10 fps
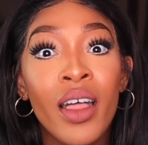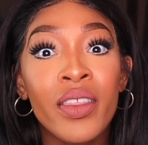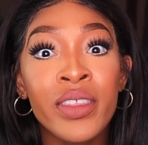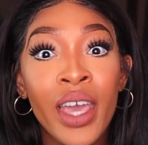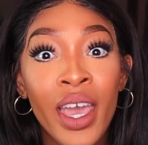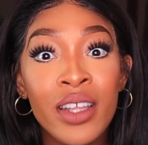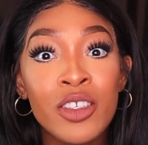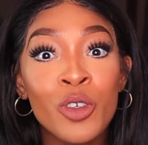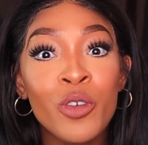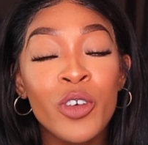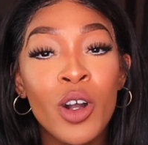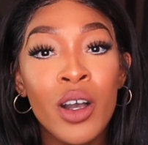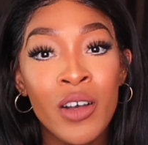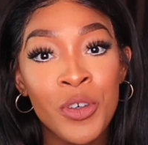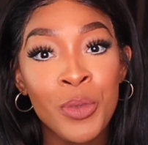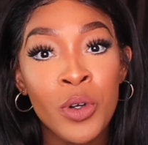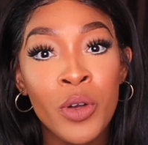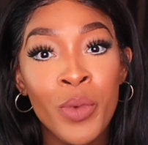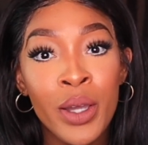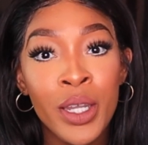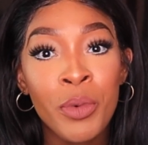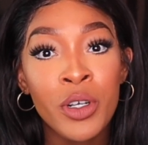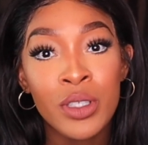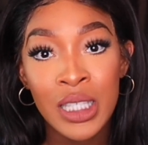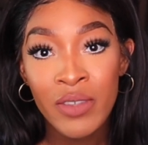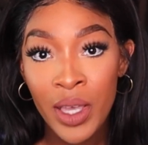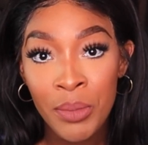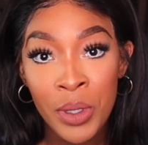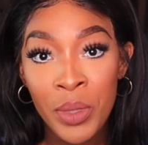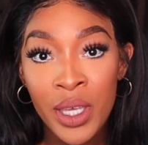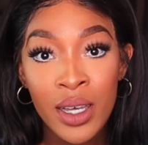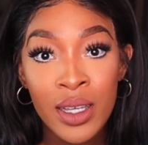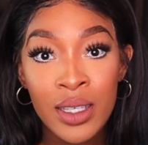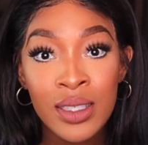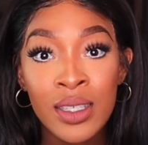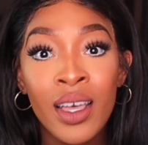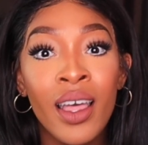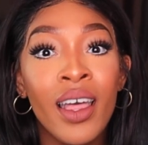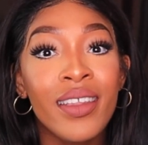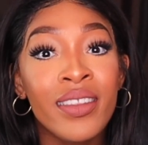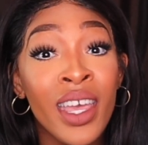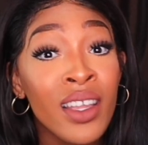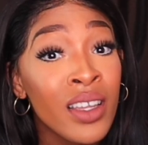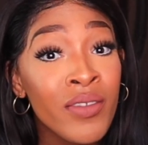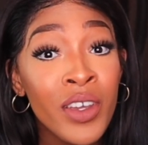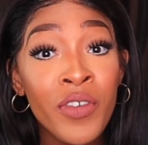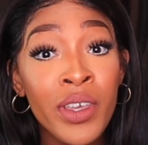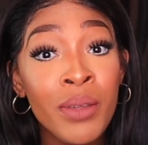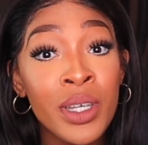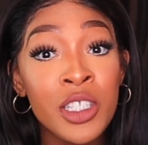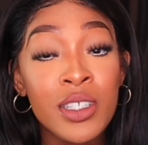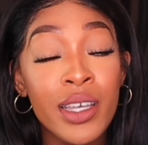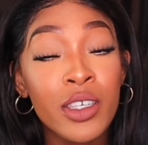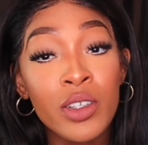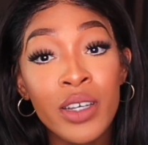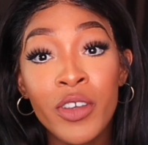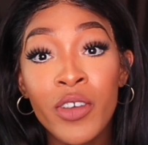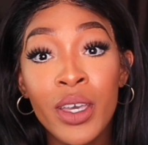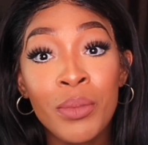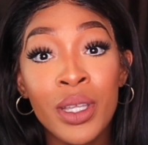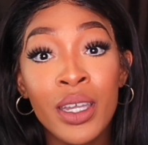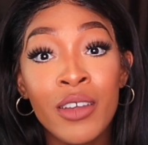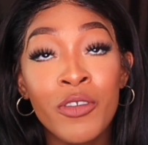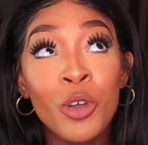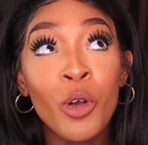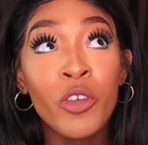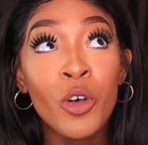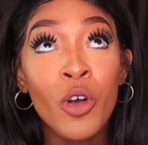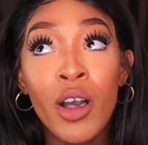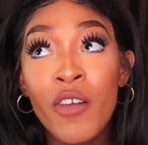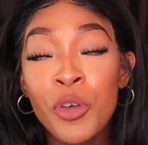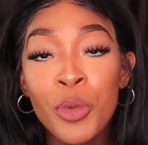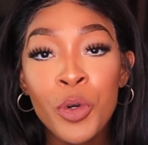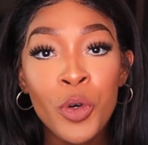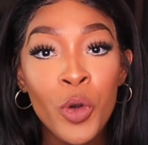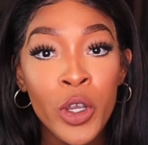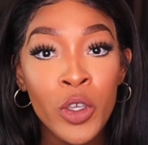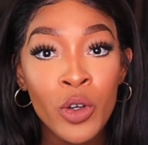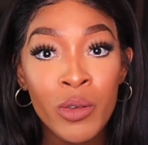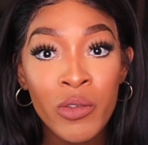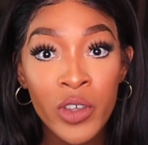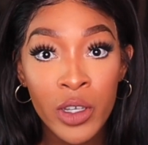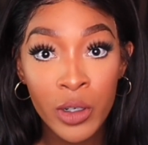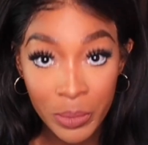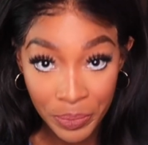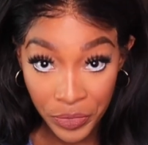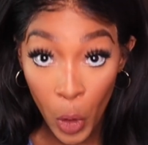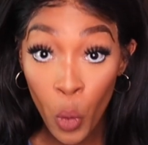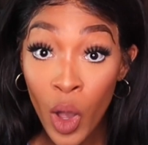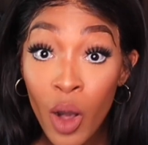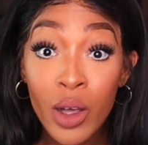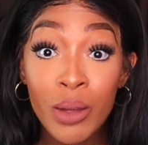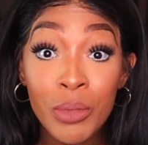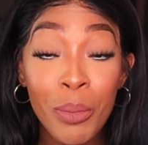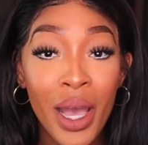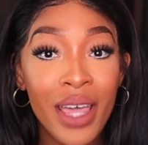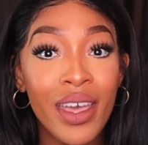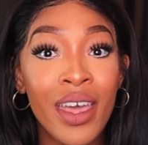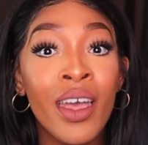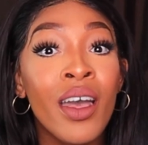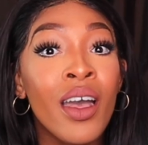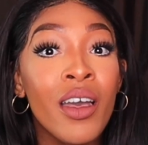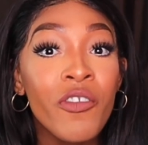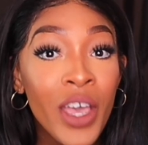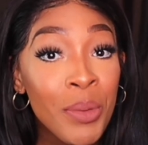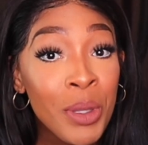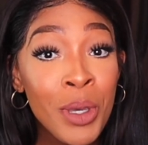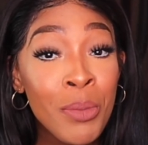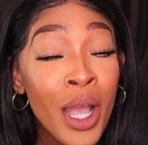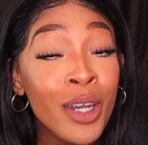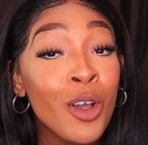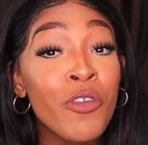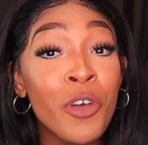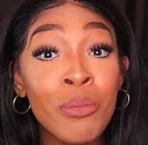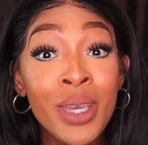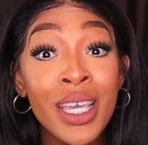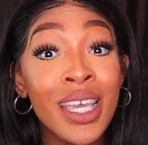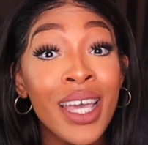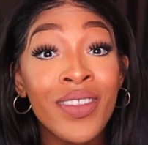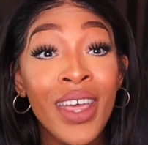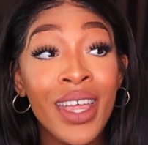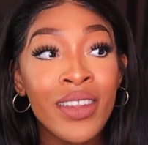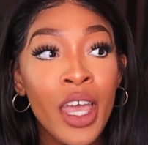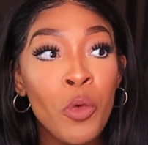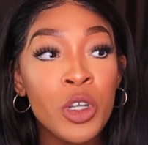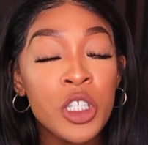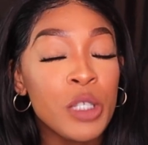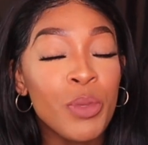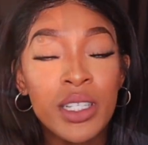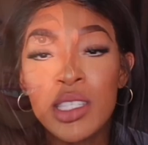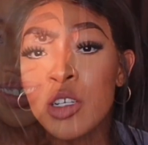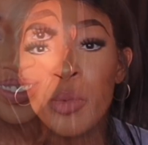that you feel comfortable around that person's family, because they love their family just like you love your family. And if you don't feel comfortable or you don't feel welcomed by that family member, I know for me that would just be a deal